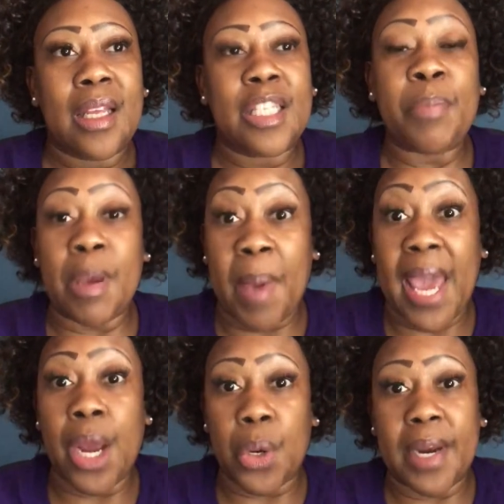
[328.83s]
to be a
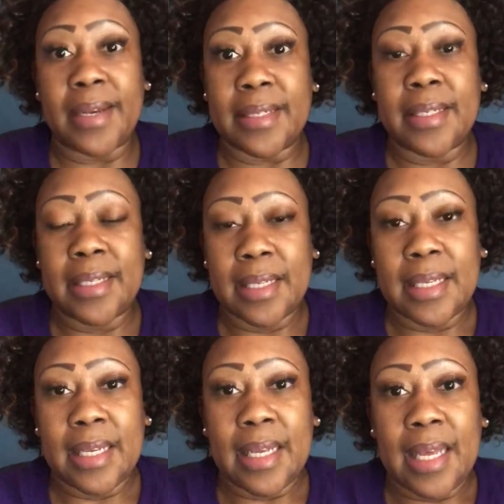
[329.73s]
parent.
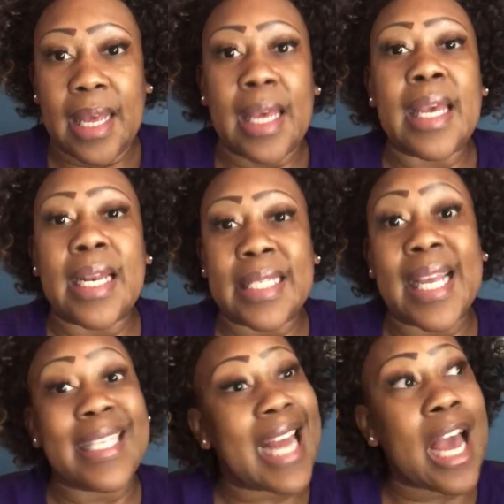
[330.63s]
And he
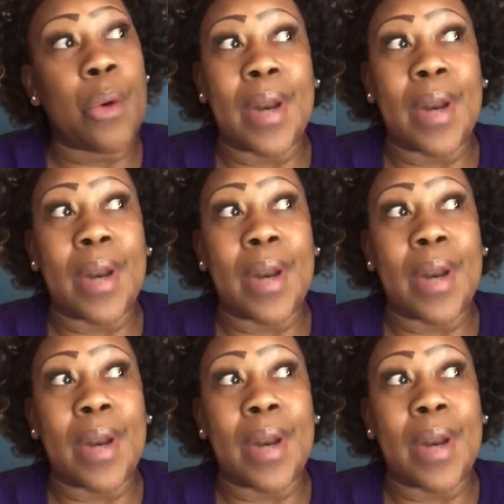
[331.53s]
understands now,